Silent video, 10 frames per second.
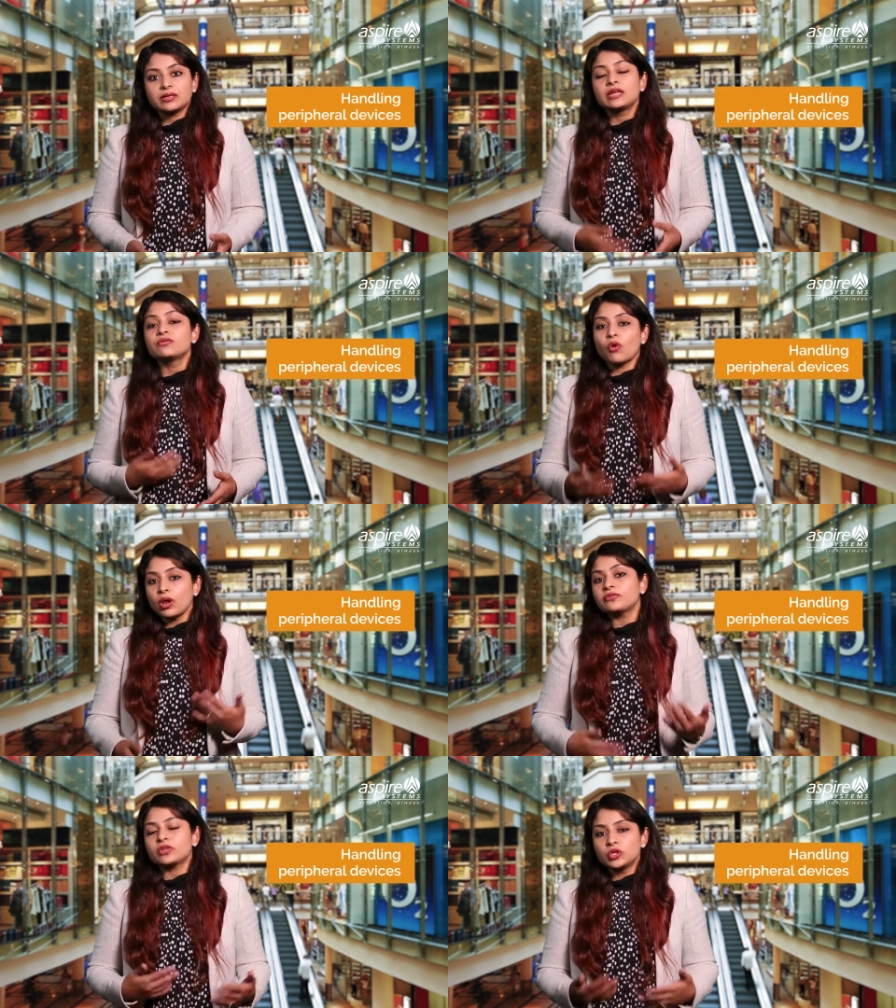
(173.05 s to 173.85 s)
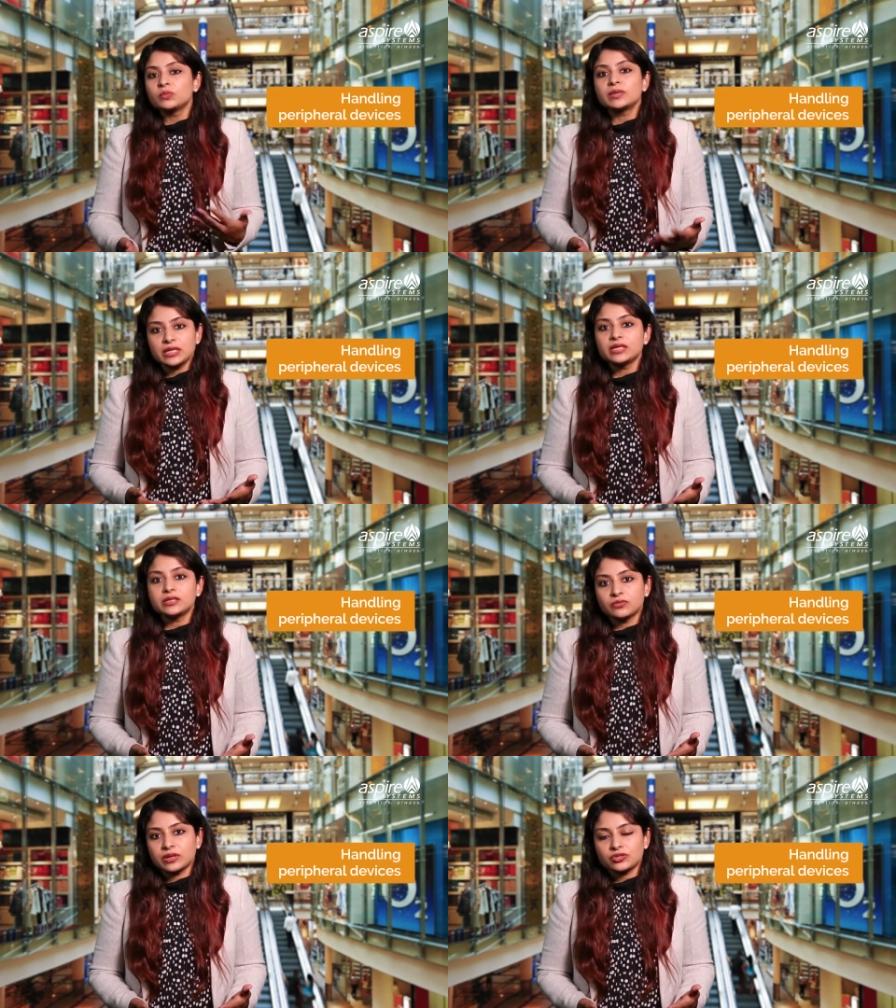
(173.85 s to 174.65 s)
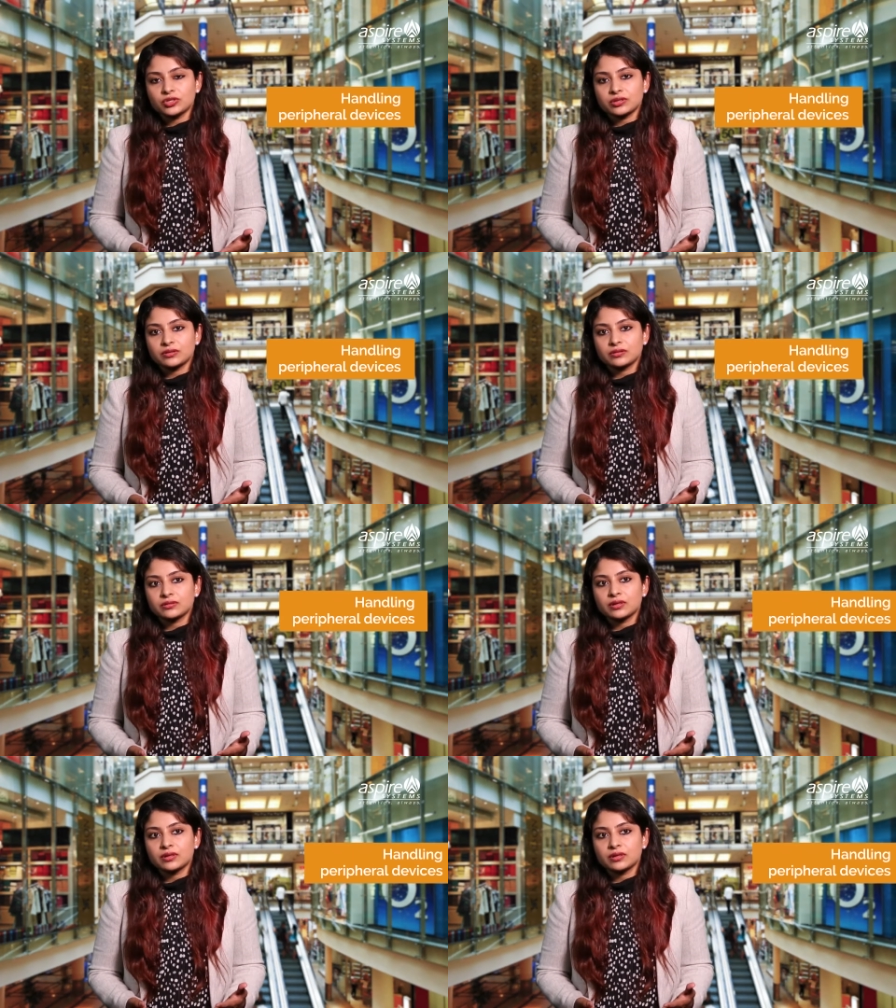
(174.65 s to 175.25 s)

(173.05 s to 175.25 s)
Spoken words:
involve human intervention.